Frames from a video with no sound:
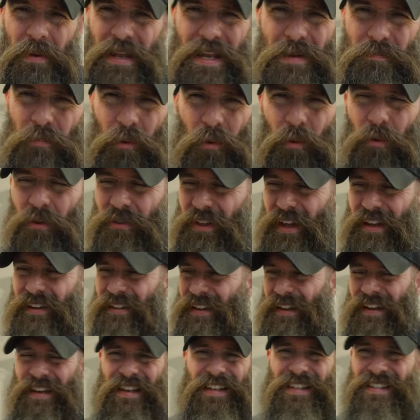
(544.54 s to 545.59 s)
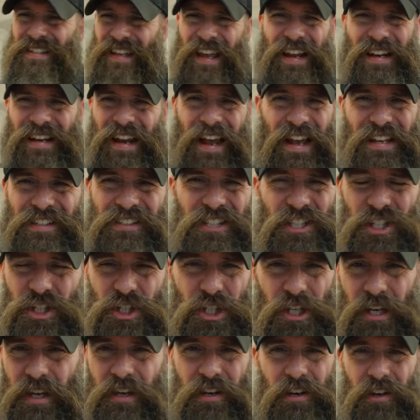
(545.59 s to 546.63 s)
people that say nasty
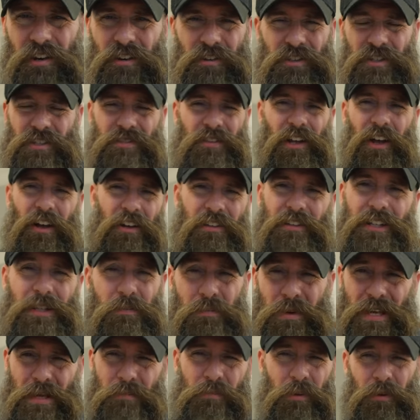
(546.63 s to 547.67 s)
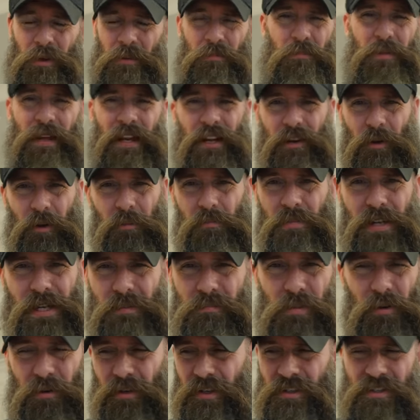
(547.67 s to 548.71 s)
shit and are just ugly people and pick on
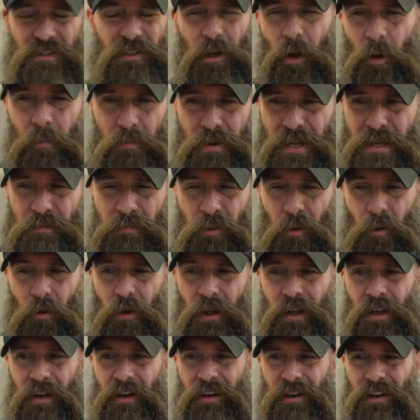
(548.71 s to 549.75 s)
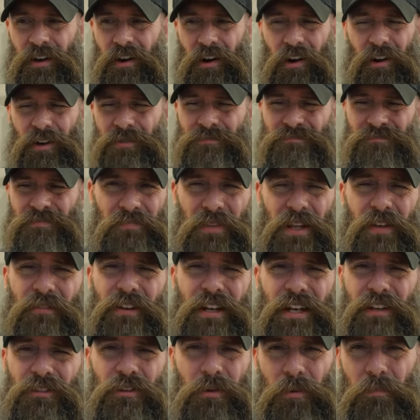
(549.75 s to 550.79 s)
people and insult people are
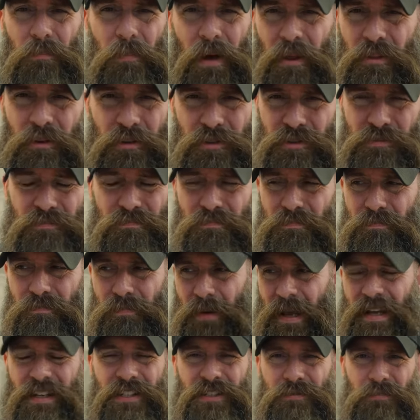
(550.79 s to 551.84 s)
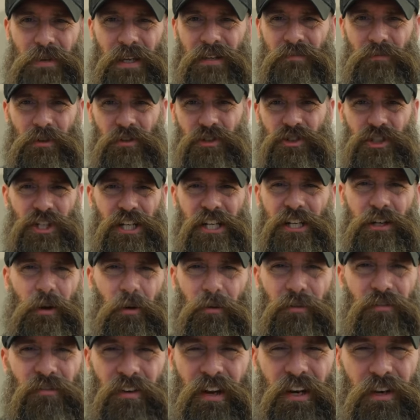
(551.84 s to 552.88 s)
living in their mother's basement with
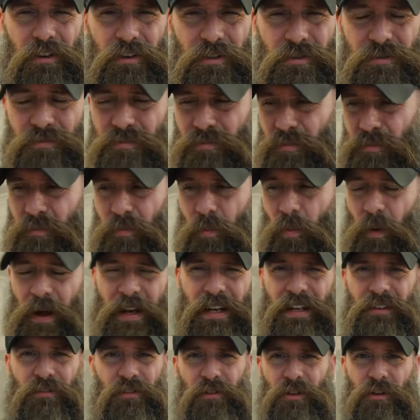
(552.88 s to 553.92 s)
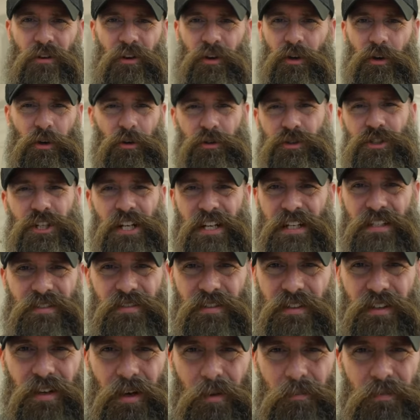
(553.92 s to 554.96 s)
Cheeto fingers waiting for their grilled cheese
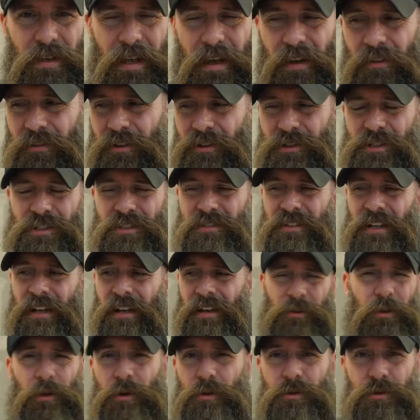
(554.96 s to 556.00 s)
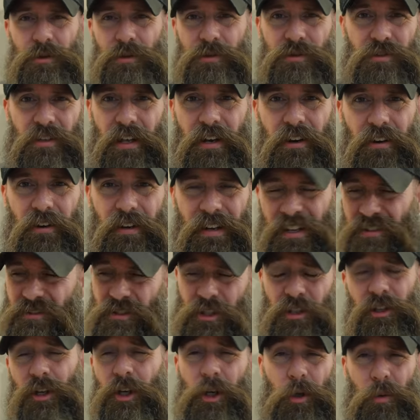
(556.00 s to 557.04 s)
to come down. They're just losers that are
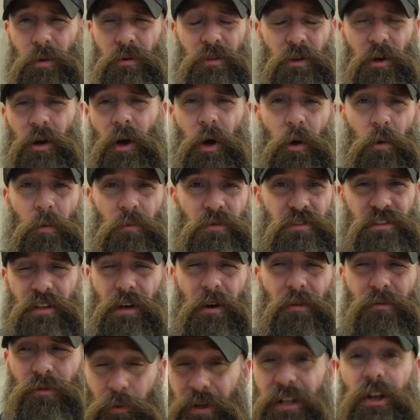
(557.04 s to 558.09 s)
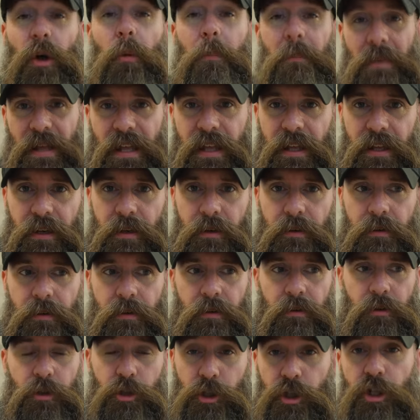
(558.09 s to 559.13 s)
insecure with their own self. Real men,
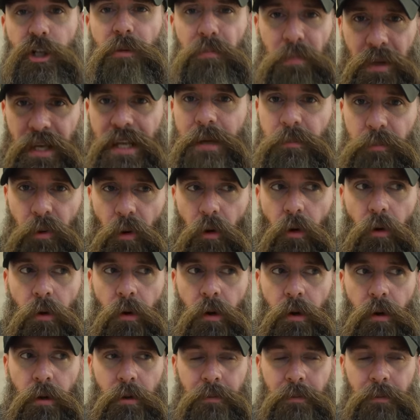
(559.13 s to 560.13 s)
good people,